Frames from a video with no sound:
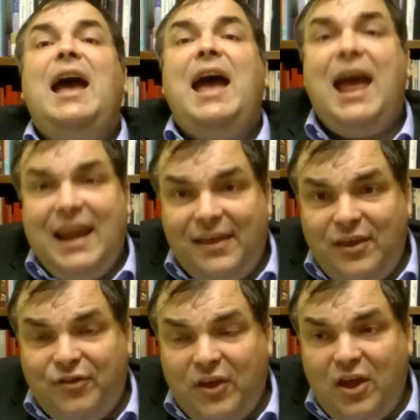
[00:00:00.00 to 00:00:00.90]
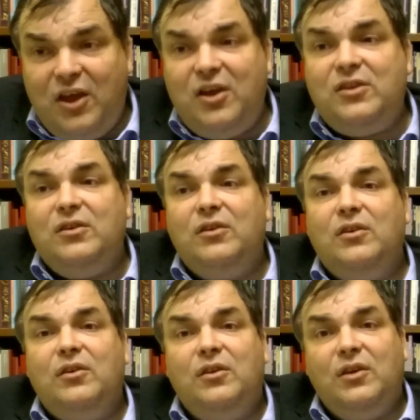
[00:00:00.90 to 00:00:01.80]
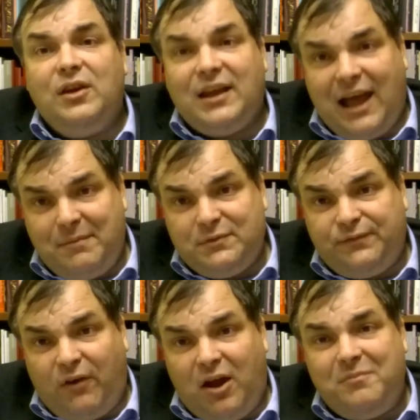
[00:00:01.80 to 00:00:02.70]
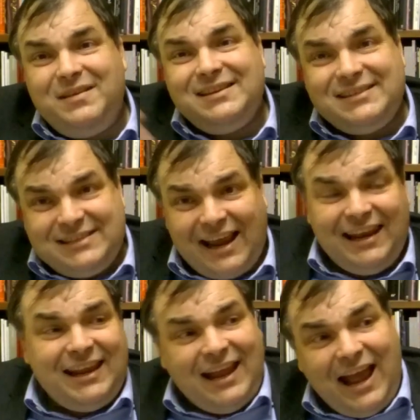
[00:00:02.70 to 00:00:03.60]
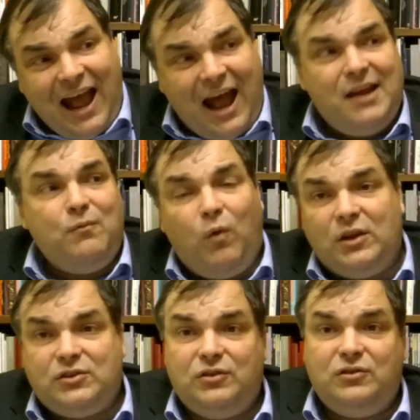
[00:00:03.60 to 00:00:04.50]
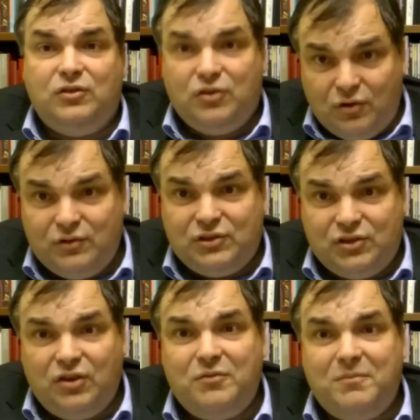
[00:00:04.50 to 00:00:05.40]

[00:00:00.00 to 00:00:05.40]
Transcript: Another third comes from selling unwanted goods you